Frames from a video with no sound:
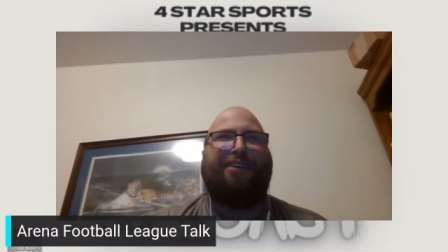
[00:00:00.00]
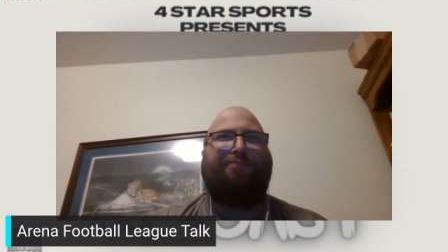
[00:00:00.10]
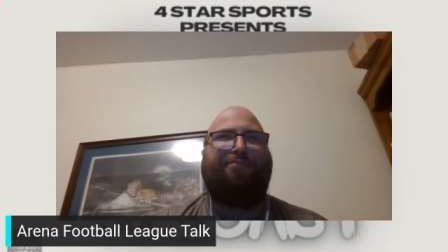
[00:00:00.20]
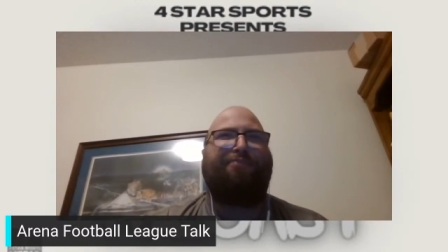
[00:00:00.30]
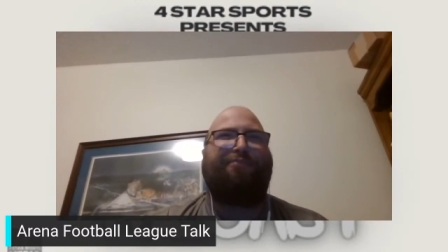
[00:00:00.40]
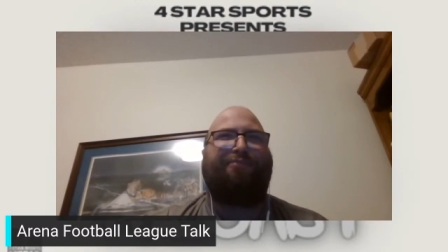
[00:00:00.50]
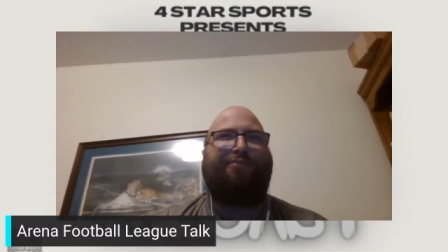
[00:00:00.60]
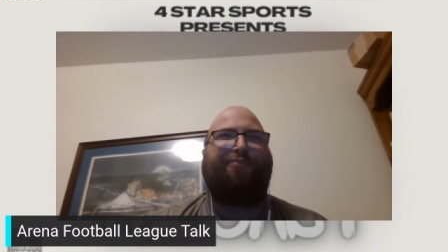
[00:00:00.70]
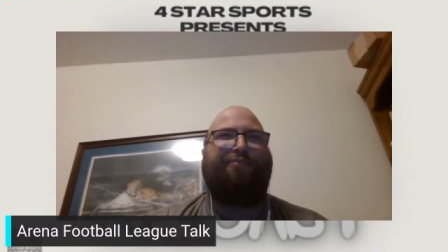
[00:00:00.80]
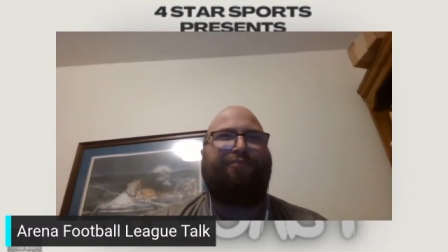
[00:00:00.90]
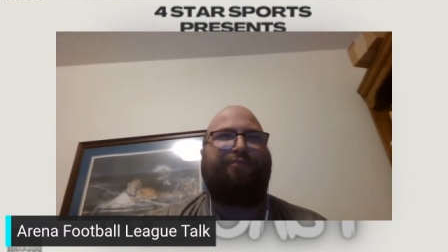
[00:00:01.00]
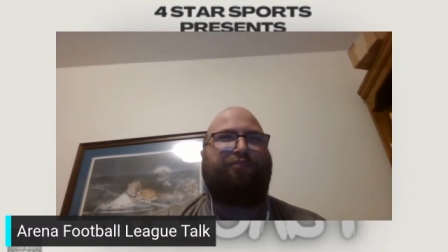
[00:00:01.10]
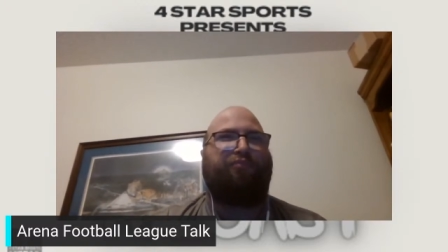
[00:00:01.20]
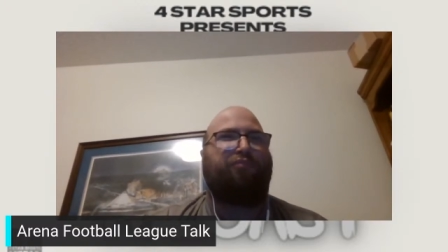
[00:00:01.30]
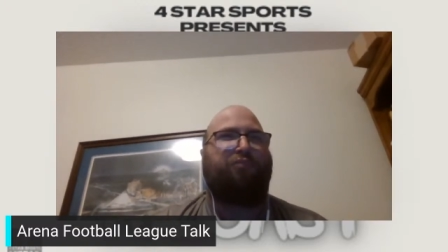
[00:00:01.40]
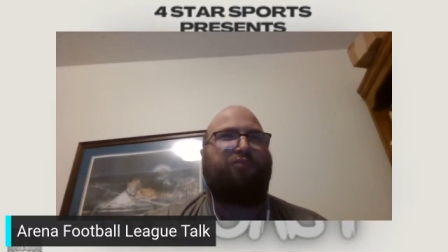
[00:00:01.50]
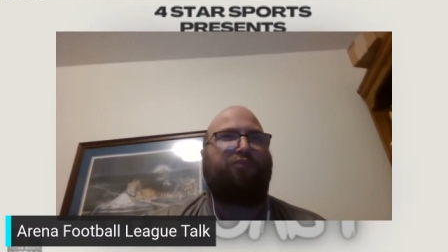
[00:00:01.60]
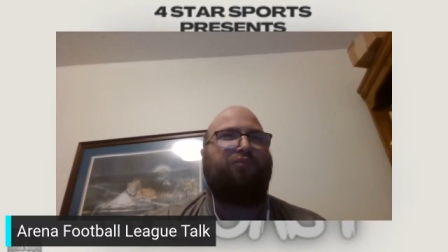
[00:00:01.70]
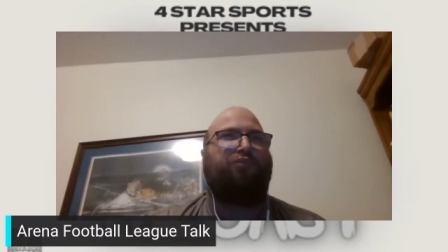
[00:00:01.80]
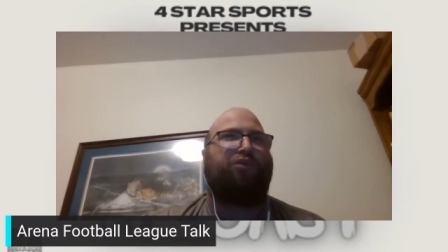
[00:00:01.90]
Yeah, they had some different names. Like
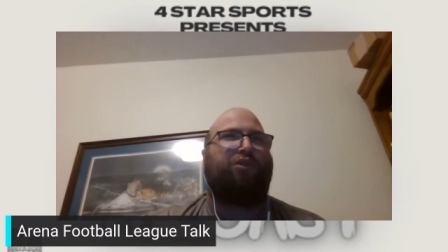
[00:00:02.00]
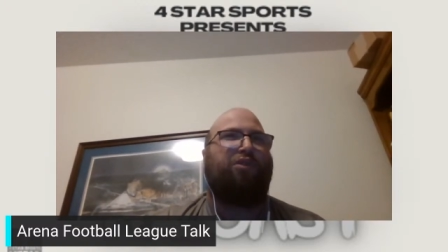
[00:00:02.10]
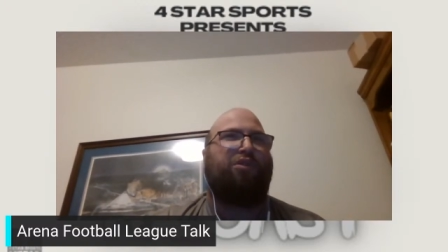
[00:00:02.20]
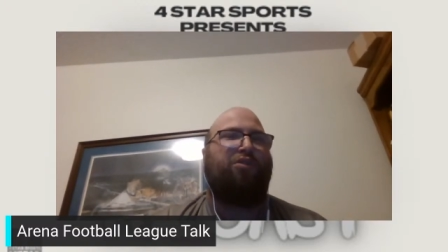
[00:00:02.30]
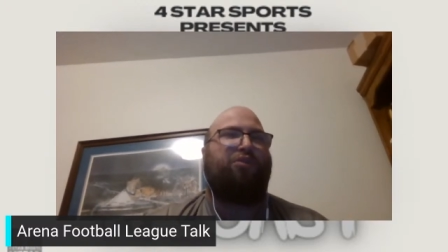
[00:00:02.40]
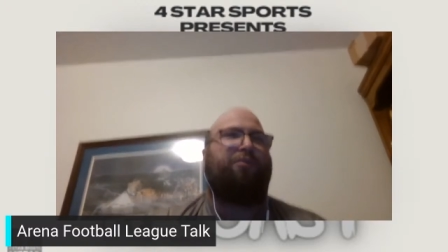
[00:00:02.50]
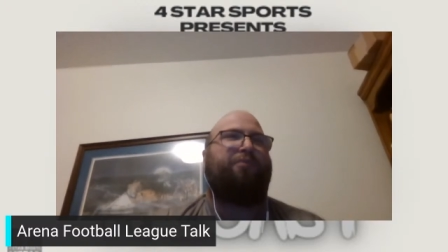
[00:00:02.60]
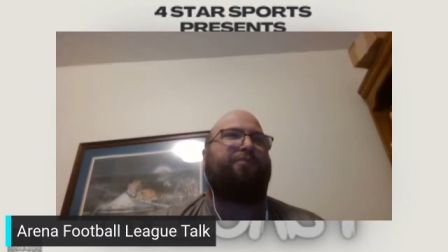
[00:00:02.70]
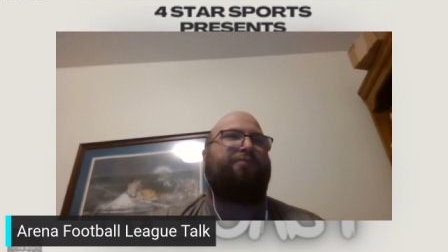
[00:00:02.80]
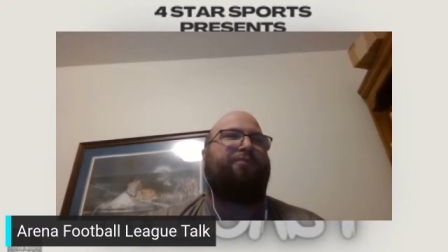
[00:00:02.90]
I know they were the Pharaohs